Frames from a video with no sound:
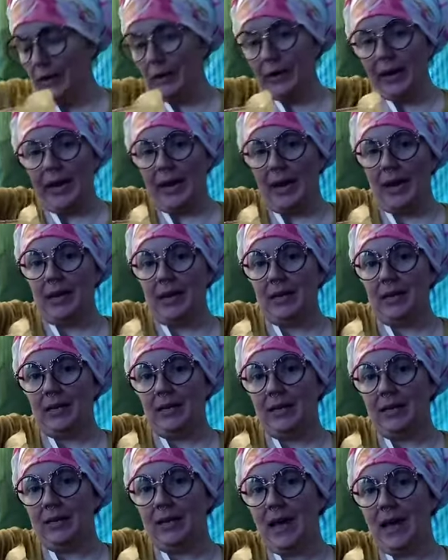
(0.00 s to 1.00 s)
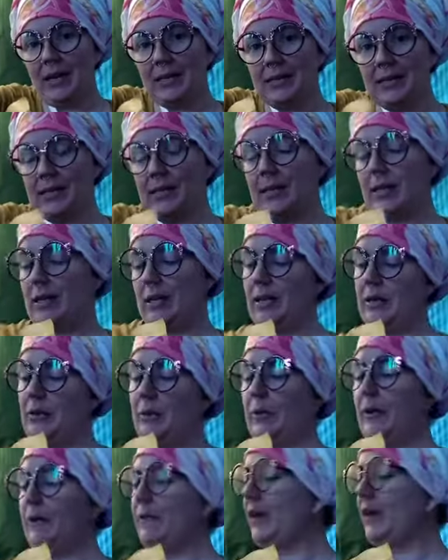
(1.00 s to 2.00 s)
Okay, next
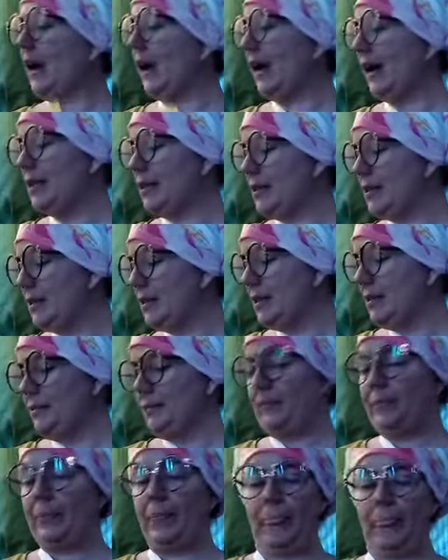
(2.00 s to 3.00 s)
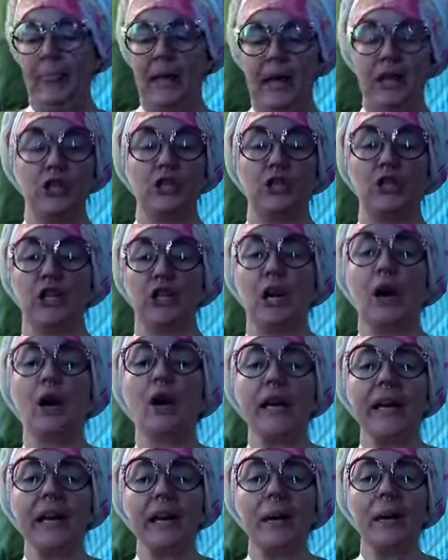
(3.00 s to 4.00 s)
we've got
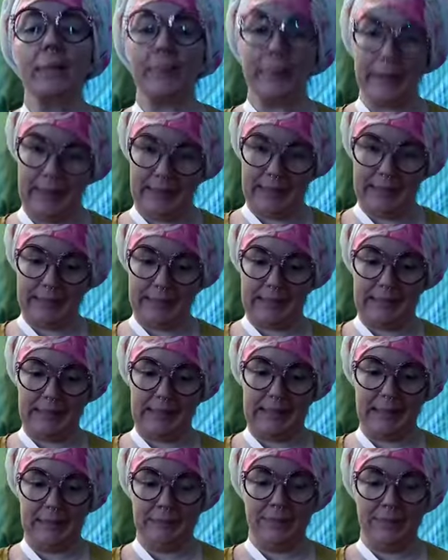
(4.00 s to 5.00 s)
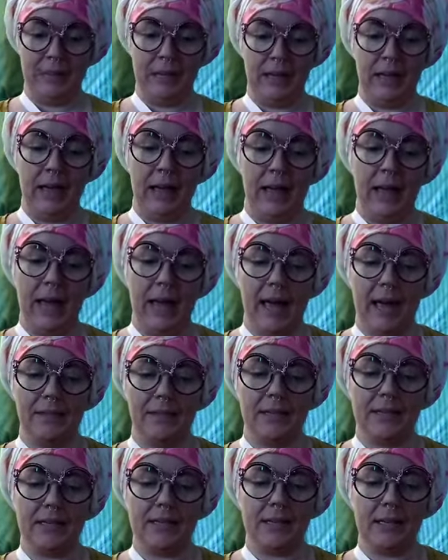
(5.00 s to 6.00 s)
Chioggia beets.
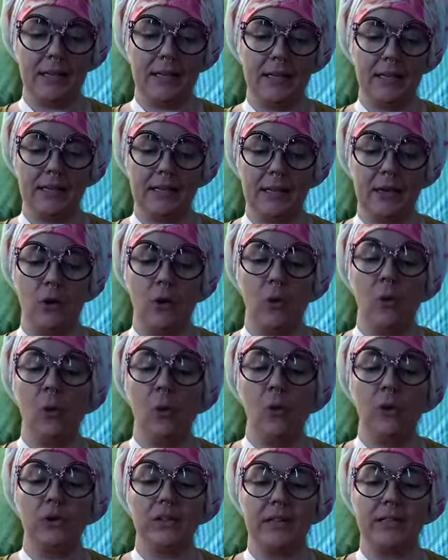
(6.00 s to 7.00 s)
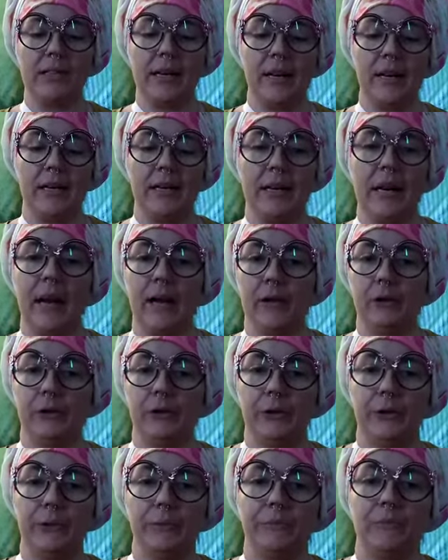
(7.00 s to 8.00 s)
And this is an old Italian
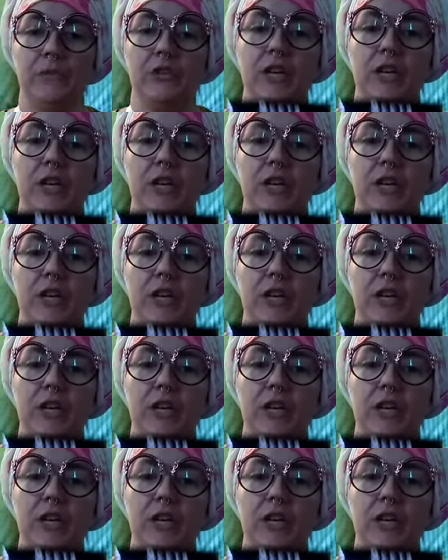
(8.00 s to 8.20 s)
heirloom.